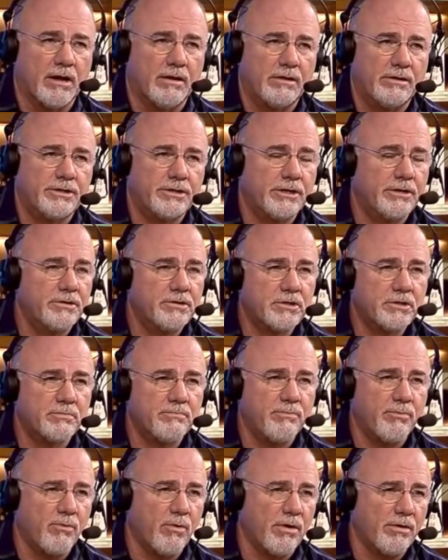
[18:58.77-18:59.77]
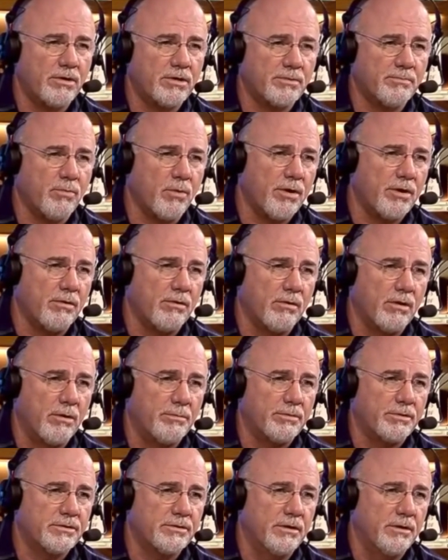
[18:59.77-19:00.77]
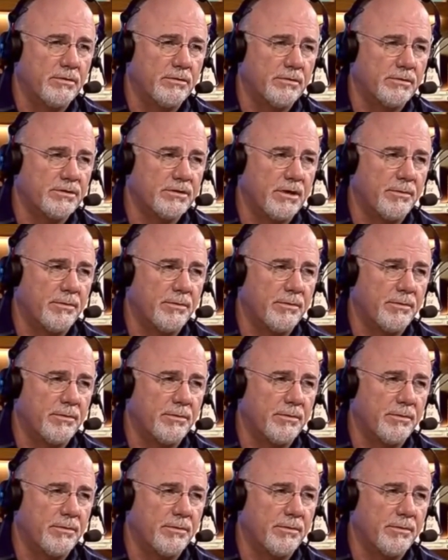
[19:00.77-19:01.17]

Jerry Springer episode or something.